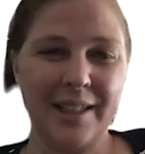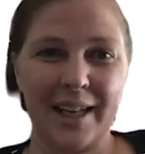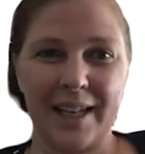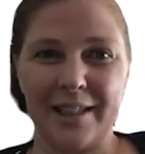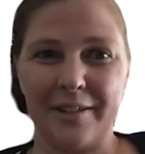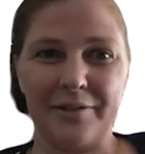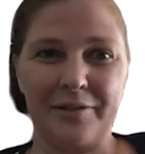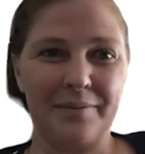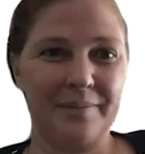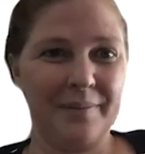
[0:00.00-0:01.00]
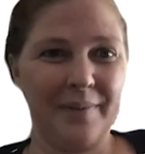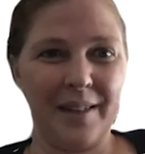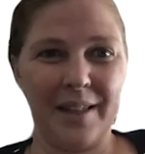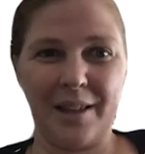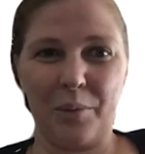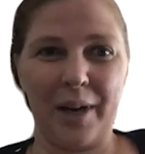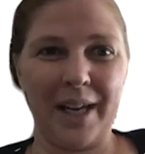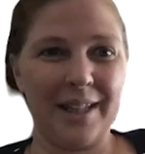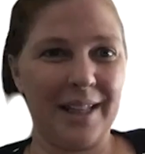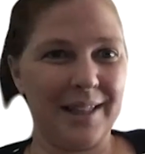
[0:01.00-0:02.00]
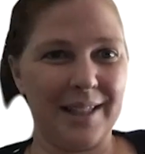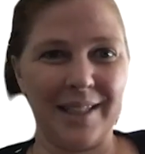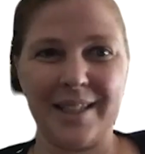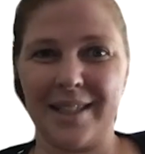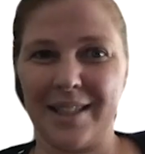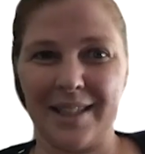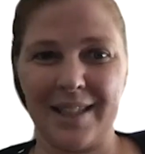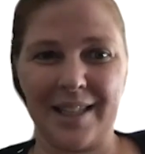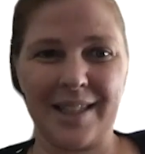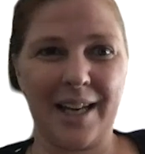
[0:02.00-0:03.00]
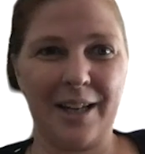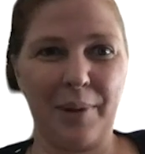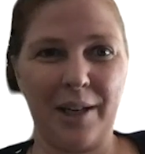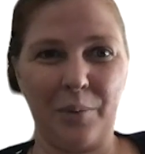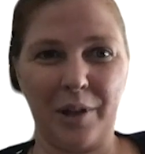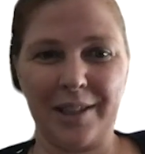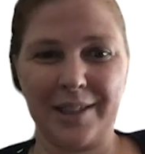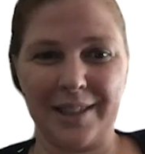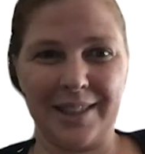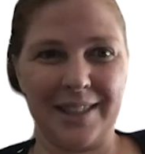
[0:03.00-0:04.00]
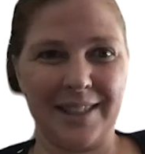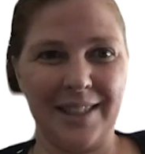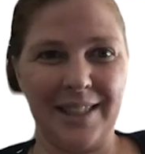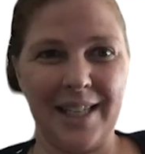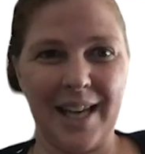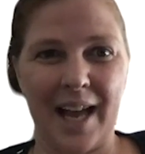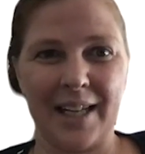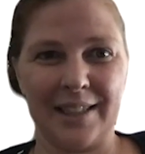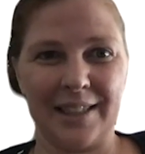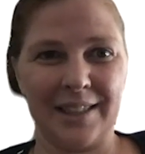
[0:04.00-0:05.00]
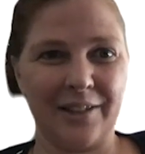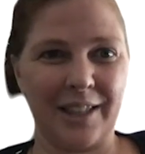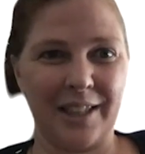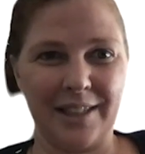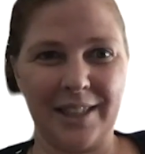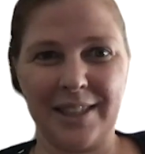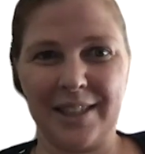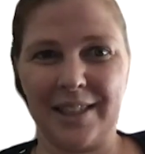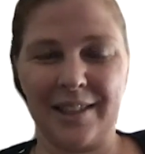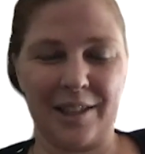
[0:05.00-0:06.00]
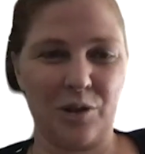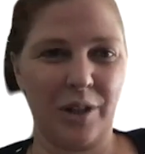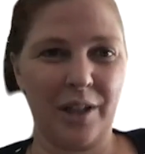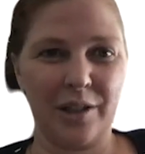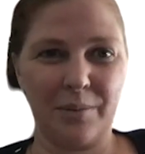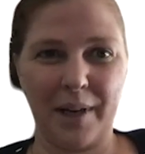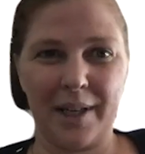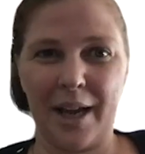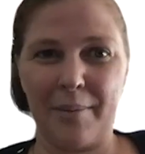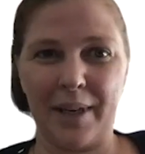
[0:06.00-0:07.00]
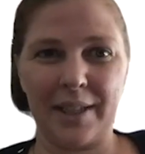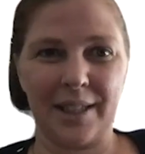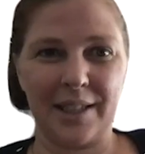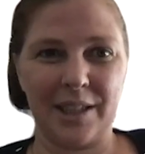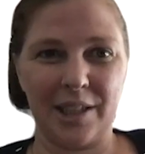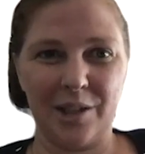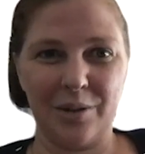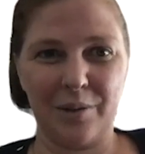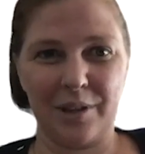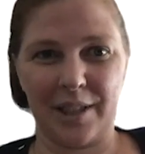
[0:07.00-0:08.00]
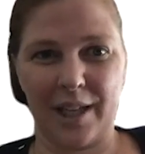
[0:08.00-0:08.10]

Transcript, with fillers: kind of the way that this this kind of pain works is it's not necessarily consistent the triggers might not make sense to you or to